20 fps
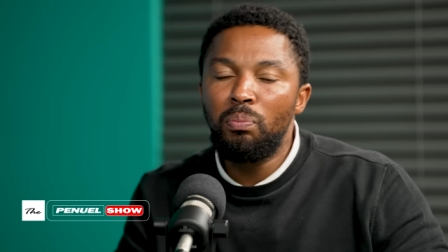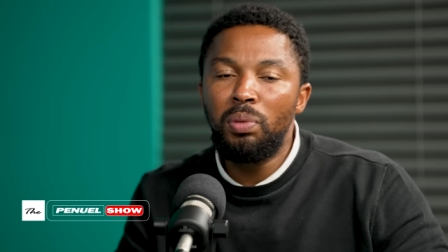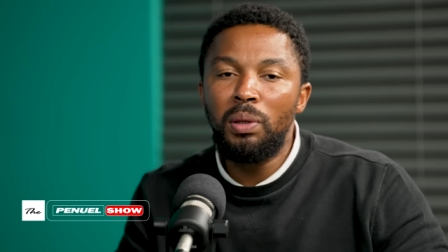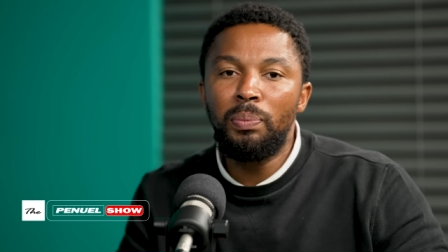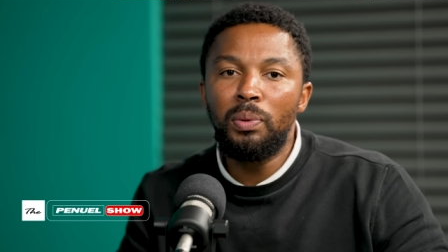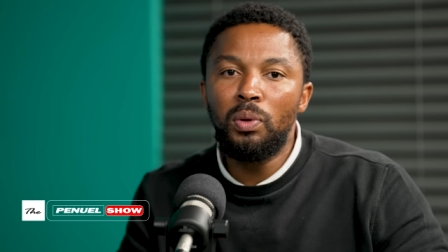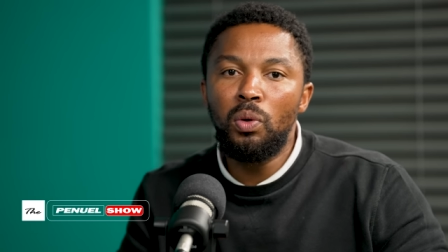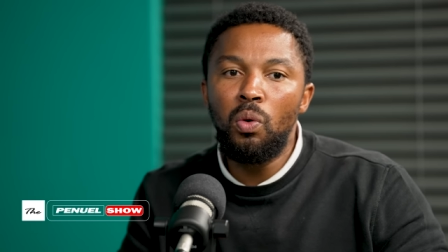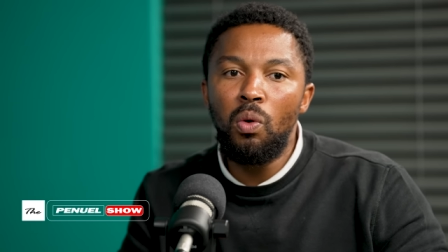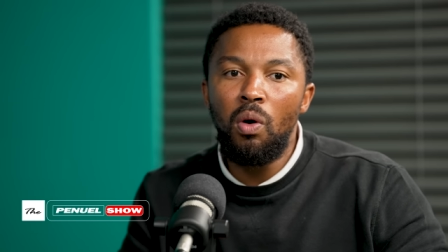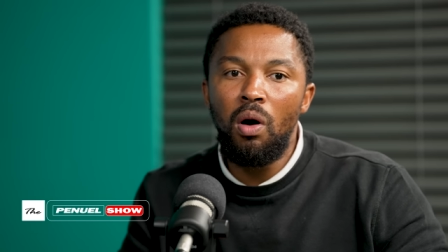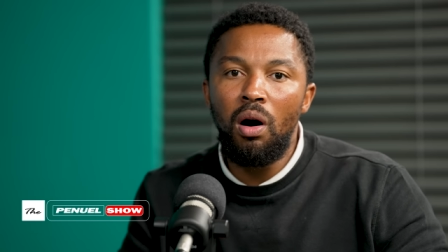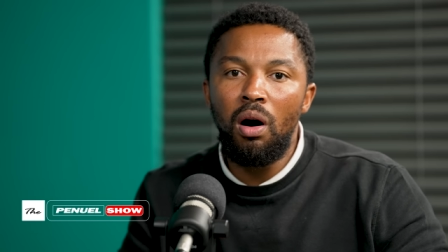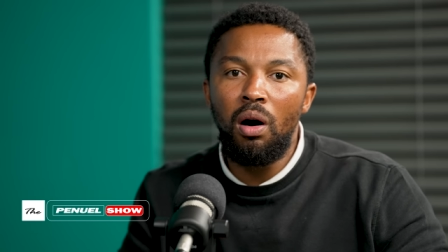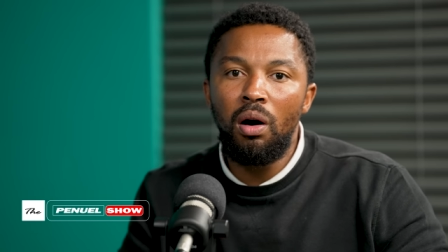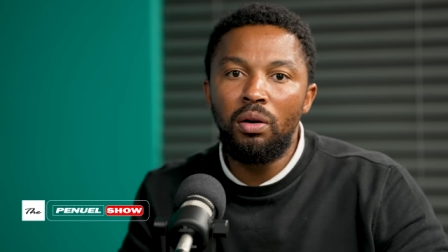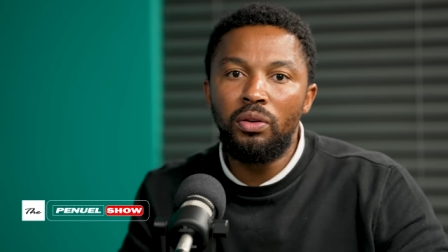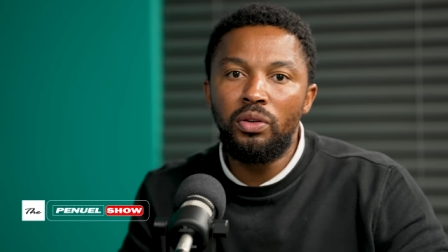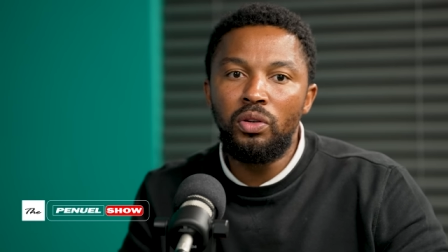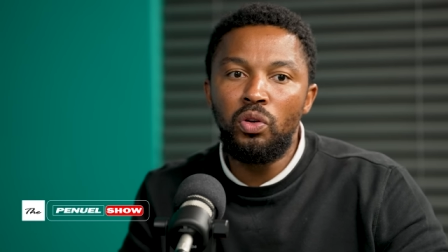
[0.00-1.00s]
People who
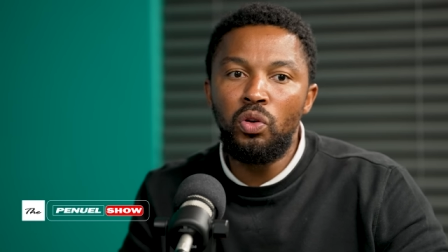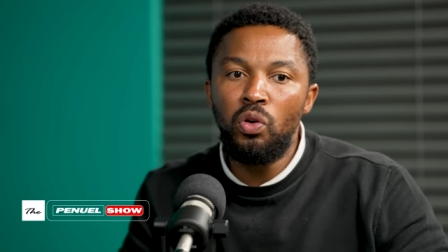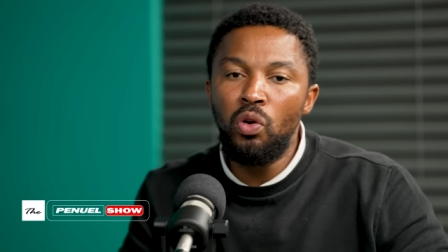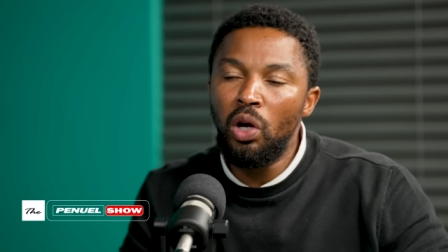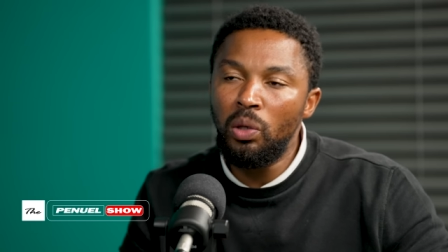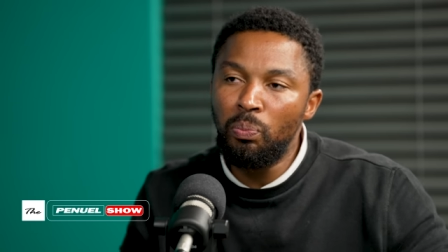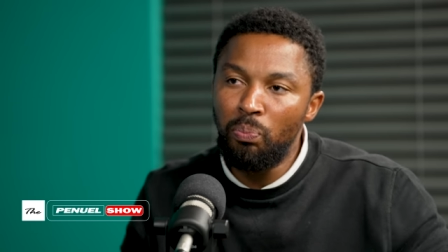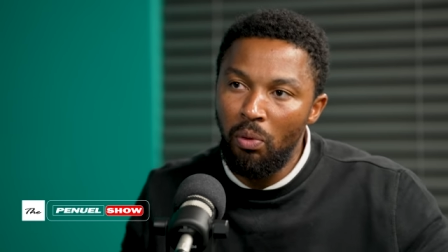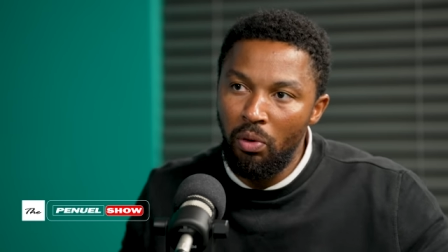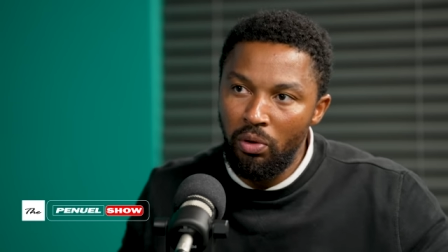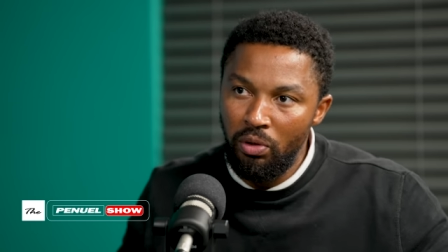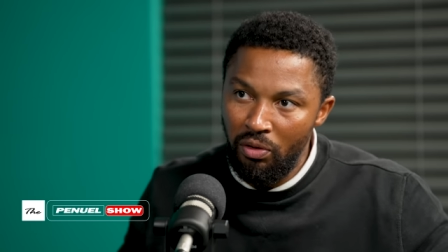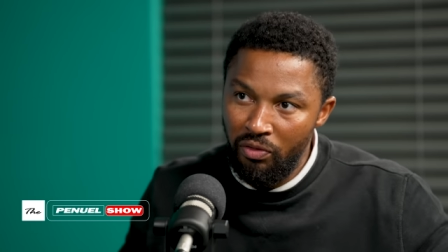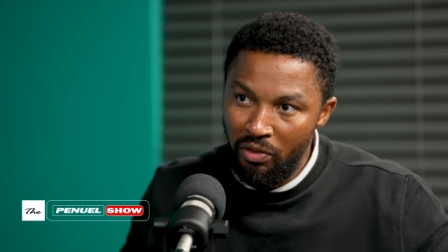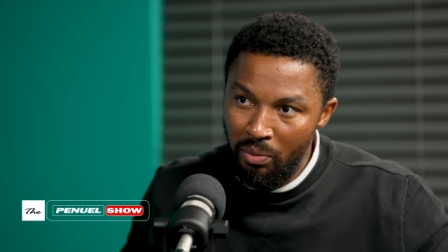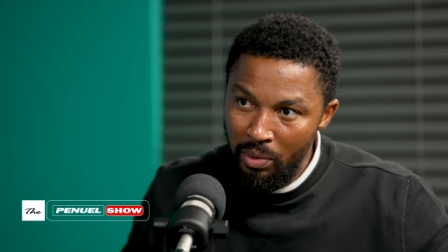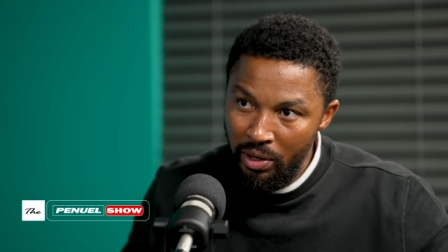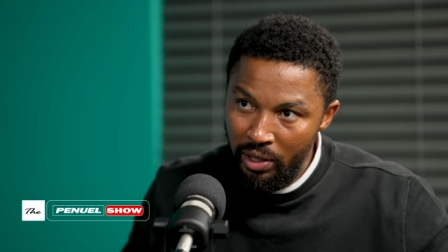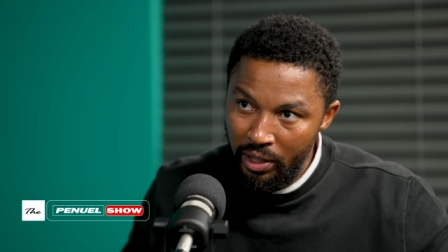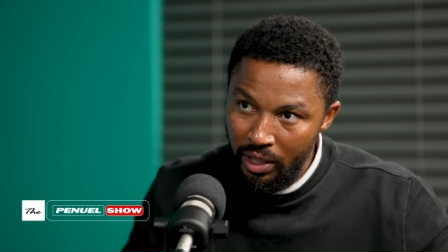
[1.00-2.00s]
are not born of
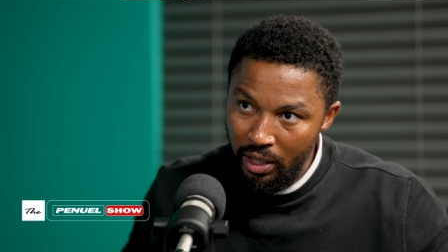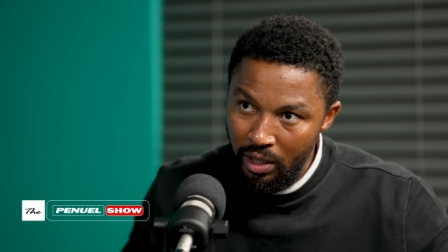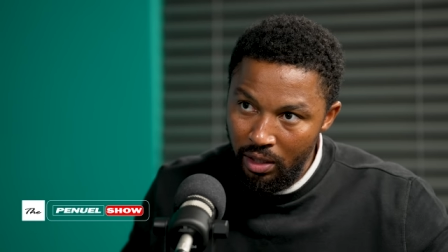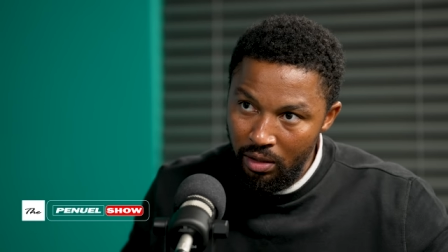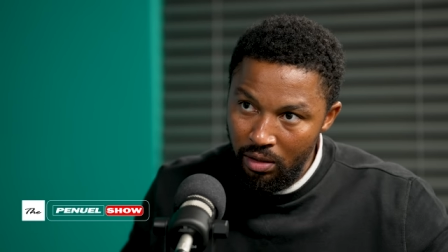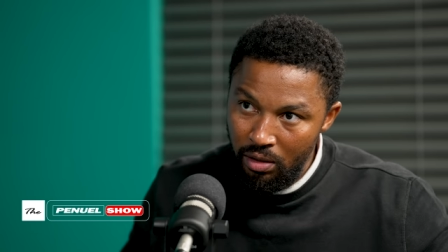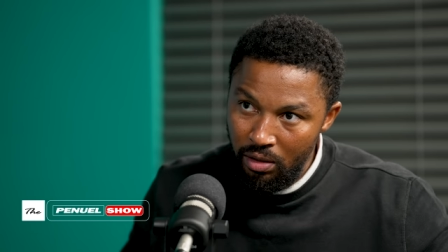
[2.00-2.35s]
America,